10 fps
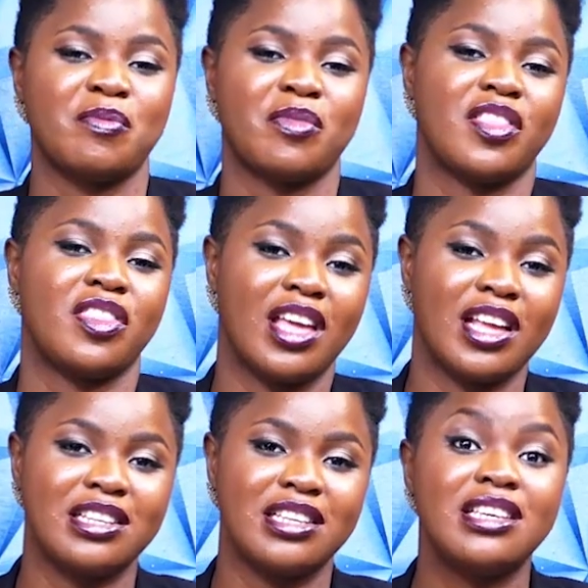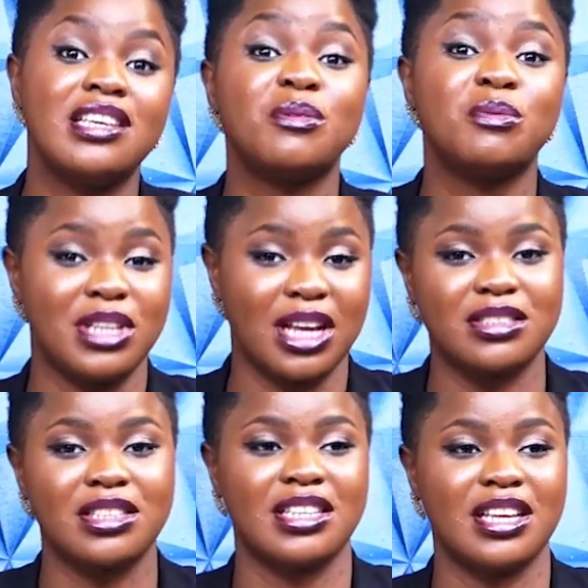And then he would
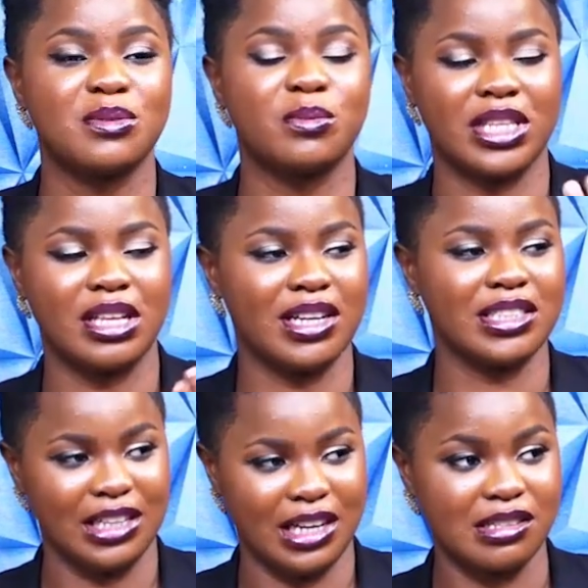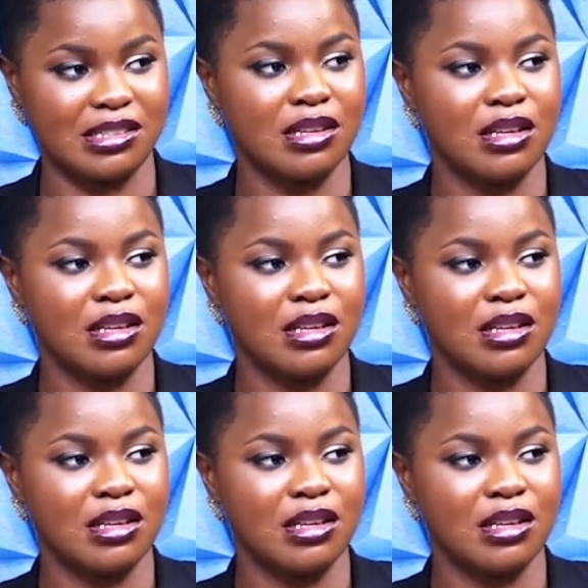actually get whatever she has,